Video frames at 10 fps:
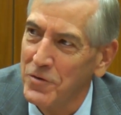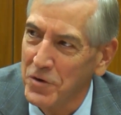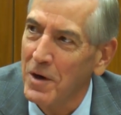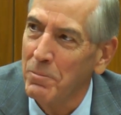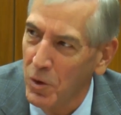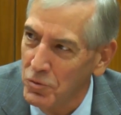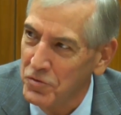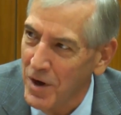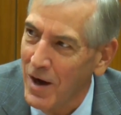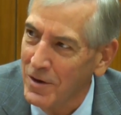He's got a
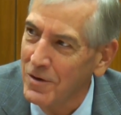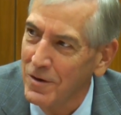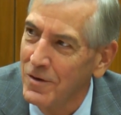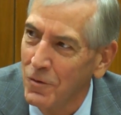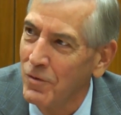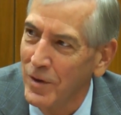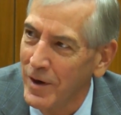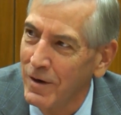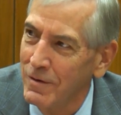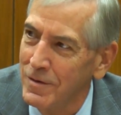postdoc over
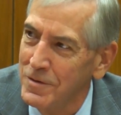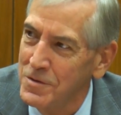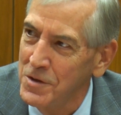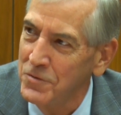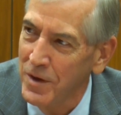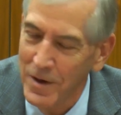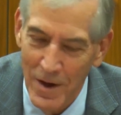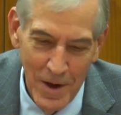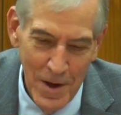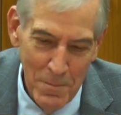there, and she's a
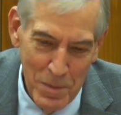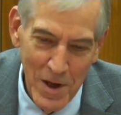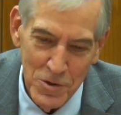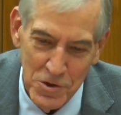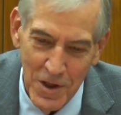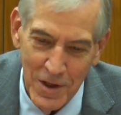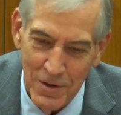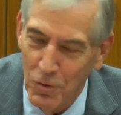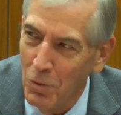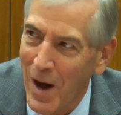PhD
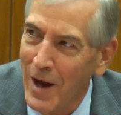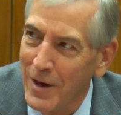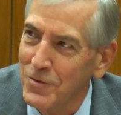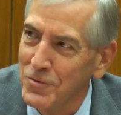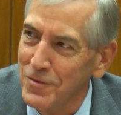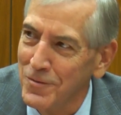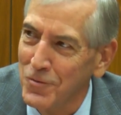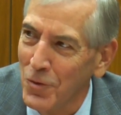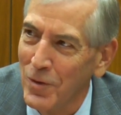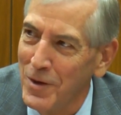in robotics, and
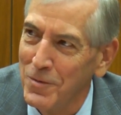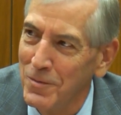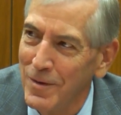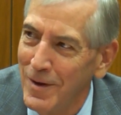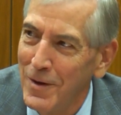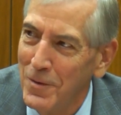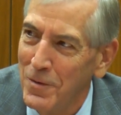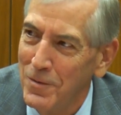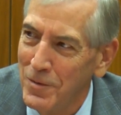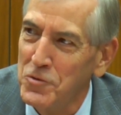so
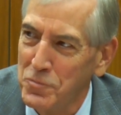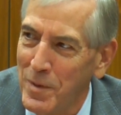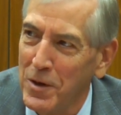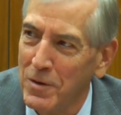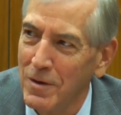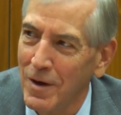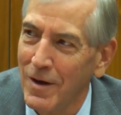they speak